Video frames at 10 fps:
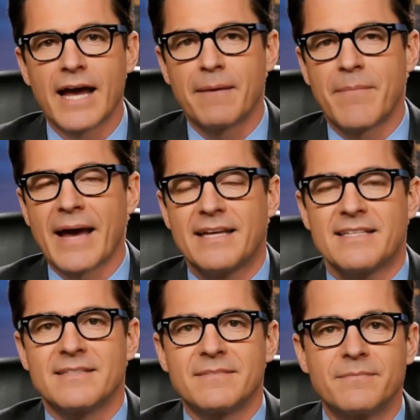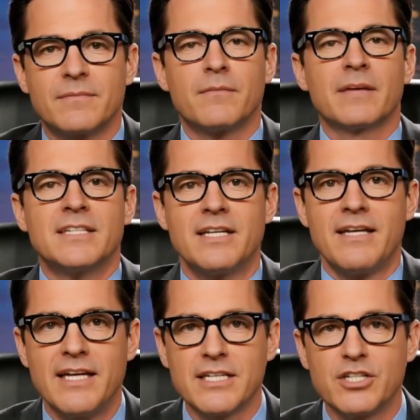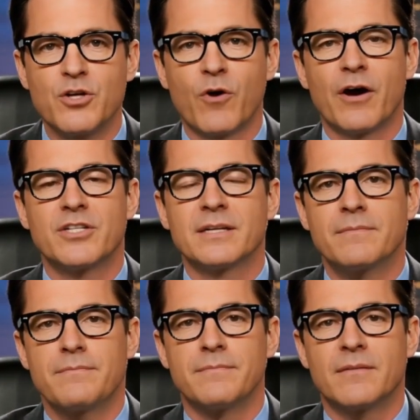campaigns. This can lead to corruption.